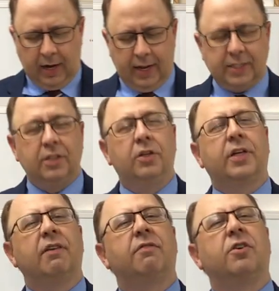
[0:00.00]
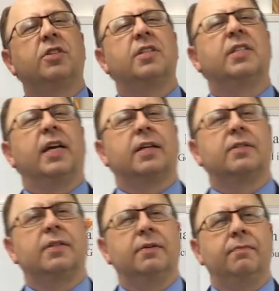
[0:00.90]
Let's look at verse
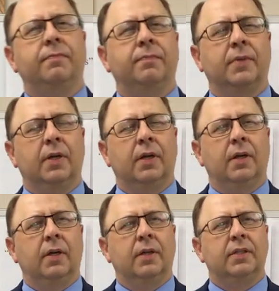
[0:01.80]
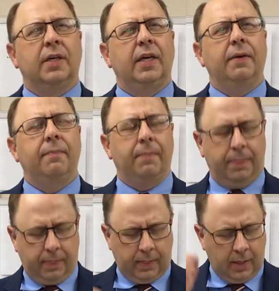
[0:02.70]
6. See?
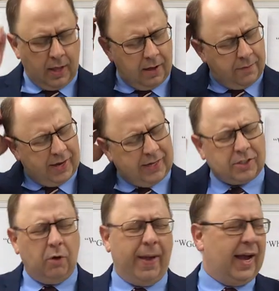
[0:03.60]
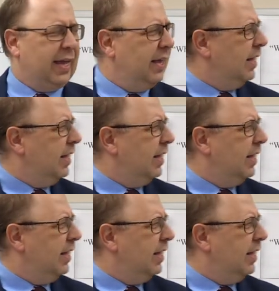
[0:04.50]
Well, let's go back.